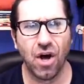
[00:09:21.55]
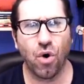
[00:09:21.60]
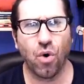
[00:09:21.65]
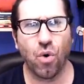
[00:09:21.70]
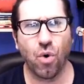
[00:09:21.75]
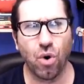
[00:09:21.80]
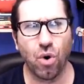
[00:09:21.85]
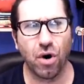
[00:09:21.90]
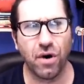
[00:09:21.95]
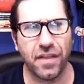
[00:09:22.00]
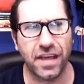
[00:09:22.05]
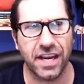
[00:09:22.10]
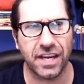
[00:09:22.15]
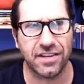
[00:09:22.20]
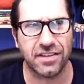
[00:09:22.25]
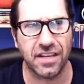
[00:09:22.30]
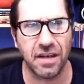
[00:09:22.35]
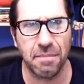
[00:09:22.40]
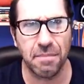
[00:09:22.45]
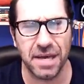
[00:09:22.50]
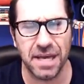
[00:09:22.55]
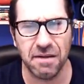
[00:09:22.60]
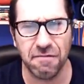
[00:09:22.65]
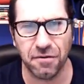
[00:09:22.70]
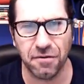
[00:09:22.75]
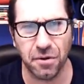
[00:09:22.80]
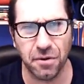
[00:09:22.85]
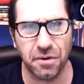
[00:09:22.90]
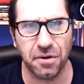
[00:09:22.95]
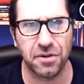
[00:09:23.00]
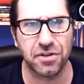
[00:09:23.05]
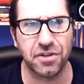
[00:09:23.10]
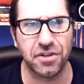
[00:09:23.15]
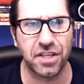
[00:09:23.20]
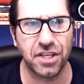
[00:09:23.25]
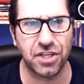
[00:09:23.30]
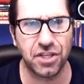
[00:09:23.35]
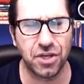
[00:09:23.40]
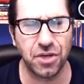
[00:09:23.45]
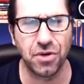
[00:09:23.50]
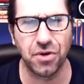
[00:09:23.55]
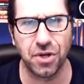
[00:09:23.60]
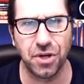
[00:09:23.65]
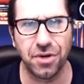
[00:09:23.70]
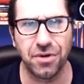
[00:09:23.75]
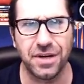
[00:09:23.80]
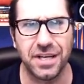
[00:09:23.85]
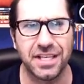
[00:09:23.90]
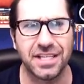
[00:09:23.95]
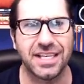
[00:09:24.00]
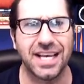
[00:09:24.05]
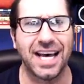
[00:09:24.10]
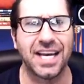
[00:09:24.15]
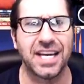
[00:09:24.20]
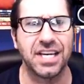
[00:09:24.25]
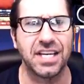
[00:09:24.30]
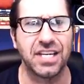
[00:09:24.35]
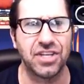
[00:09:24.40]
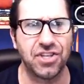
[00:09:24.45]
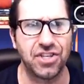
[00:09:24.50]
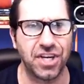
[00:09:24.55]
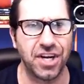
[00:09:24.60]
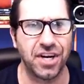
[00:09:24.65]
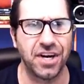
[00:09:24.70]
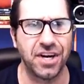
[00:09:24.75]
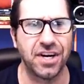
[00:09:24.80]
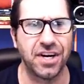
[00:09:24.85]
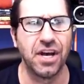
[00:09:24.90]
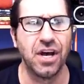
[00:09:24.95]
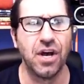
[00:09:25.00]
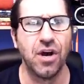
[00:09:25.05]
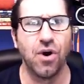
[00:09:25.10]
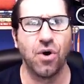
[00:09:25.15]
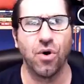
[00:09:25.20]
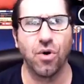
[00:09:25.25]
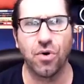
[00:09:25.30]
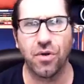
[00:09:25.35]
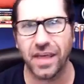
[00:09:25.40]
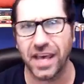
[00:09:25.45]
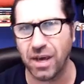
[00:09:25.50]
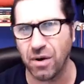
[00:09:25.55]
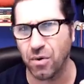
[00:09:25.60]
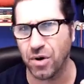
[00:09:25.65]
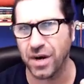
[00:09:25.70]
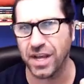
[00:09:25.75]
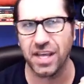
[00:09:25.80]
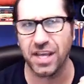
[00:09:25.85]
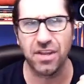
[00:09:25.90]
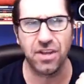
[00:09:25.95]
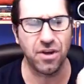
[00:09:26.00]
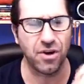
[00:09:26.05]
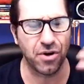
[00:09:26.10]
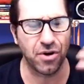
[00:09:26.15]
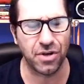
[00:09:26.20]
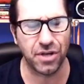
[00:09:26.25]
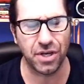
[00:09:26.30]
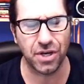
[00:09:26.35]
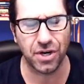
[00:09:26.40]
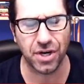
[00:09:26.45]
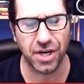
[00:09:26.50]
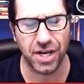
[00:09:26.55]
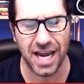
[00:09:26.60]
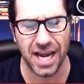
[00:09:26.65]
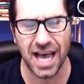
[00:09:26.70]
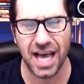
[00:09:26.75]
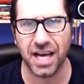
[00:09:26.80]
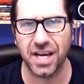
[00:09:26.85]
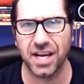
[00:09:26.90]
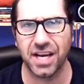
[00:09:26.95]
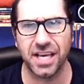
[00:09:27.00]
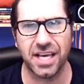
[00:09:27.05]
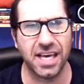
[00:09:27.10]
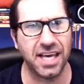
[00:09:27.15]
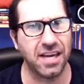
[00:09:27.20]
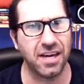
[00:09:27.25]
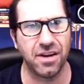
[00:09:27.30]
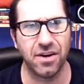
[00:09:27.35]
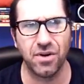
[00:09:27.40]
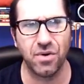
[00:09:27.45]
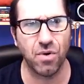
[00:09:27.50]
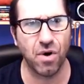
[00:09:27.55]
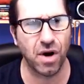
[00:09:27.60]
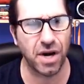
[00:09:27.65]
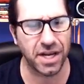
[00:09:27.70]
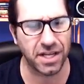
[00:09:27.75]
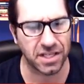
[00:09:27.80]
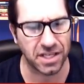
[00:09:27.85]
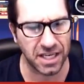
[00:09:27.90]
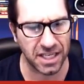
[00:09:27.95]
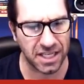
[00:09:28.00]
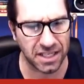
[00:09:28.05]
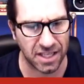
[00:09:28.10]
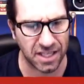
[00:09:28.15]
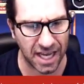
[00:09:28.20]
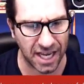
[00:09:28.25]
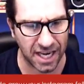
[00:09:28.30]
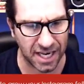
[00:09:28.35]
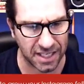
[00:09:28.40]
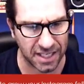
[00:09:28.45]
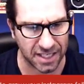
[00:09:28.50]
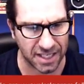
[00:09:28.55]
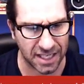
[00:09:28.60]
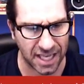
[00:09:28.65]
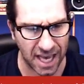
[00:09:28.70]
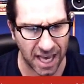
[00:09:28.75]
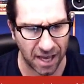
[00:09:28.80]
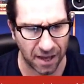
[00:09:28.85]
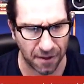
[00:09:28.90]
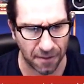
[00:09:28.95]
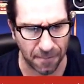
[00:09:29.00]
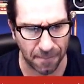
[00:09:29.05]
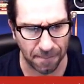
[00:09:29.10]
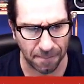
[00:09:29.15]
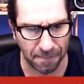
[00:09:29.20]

or that some influencer that you knew decided to share it, or they were in you're not going to get a new audience, at least not at scale.